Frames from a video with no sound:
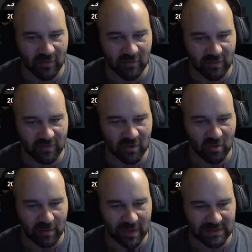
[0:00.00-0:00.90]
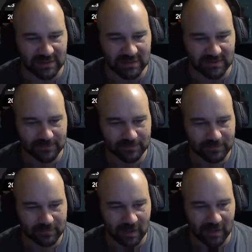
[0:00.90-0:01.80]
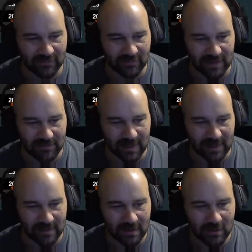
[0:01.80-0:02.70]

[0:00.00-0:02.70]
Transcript: over to third base if need be.